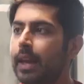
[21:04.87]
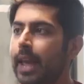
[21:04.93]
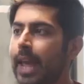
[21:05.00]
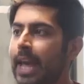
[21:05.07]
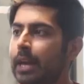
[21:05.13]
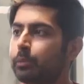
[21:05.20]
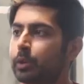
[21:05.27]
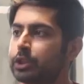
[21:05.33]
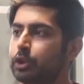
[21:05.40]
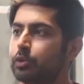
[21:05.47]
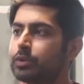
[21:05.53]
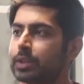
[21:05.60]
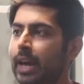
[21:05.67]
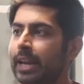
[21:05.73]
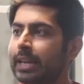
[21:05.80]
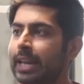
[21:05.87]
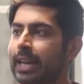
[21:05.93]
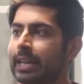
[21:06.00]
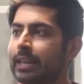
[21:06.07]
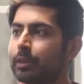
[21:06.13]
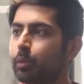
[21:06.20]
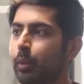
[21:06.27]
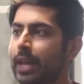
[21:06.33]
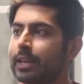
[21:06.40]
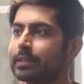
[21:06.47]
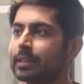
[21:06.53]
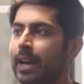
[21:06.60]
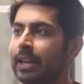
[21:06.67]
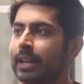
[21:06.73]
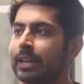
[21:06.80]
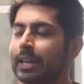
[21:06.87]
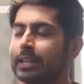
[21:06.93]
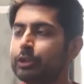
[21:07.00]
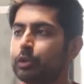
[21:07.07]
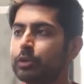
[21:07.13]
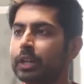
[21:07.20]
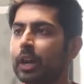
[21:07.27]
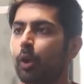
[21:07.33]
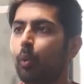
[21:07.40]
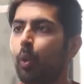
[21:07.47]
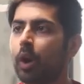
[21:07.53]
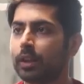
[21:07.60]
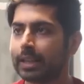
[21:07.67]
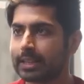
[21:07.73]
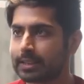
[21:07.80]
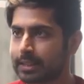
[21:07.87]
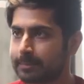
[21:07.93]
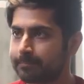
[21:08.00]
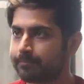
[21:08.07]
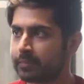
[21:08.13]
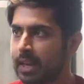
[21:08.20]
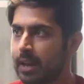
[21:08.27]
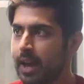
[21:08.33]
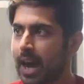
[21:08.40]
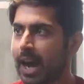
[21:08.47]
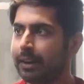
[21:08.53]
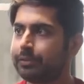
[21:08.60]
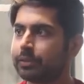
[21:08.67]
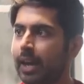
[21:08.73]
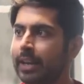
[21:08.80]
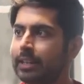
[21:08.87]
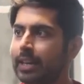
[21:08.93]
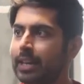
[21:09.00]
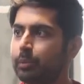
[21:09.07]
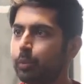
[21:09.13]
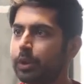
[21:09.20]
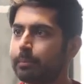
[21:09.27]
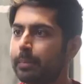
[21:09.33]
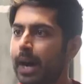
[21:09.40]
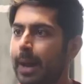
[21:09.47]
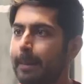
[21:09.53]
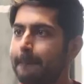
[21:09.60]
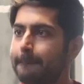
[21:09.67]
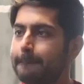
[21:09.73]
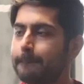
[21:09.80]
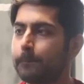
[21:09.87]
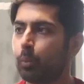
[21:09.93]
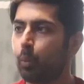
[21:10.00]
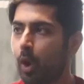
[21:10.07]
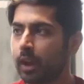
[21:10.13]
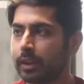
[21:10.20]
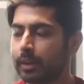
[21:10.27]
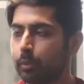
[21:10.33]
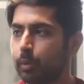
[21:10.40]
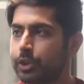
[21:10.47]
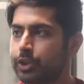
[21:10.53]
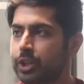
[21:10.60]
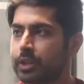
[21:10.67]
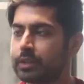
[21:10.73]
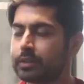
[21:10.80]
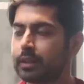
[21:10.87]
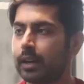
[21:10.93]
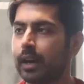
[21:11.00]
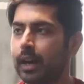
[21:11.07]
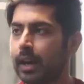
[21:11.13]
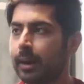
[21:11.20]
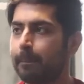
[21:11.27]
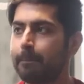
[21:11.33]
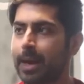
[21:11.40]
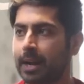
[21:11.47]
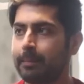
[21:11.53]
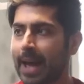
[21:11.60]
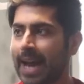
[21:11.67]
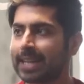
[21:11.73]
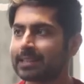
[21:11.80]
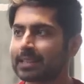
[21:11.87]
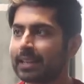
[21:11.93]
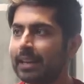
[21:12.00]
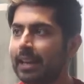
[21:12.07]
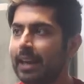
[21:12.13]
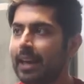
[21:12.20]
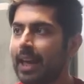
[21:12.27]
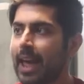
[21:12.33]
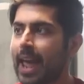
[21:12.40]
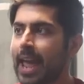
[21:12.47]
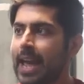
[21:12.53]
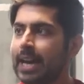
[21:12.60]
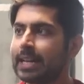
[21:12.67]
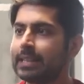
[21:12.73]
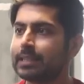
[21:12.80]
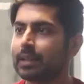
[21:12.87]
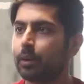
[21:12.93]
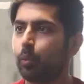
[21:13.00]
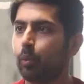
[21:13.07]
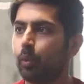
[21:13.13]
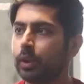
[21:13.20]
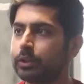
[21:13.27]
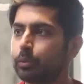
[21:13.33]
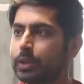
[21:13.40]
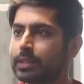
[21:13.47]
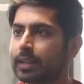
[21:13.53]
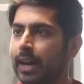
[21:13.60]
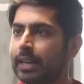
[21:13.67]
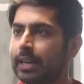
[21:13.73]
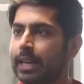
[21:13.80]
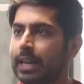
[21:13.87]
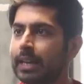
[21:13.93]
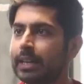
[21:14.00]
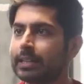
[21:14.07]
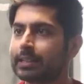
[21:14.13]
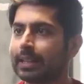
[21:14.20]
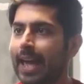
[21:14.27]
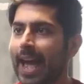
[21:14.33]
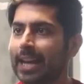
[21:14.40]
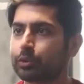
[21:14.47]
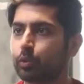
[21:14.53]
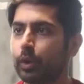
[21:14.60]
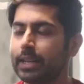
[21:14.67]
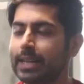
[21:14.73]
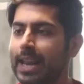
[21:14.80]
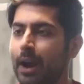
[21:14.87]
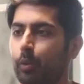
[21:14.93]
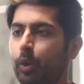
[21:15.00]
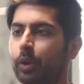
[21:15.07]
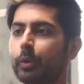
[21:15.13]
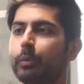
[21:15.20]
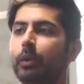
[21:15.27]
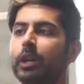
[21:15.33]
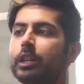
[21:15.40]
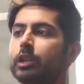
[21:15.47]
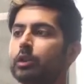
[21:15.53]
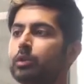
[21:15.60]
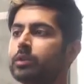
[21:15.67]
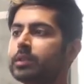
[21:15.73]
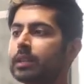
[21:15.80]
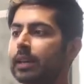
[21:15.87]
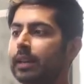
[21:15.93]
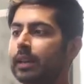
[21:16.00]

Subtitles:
And once you sign in, and the way to sign in is using a wallet. I've signed in with my wallet, which is MetaMask, and once we sign in, it's going to ask what network we want to use.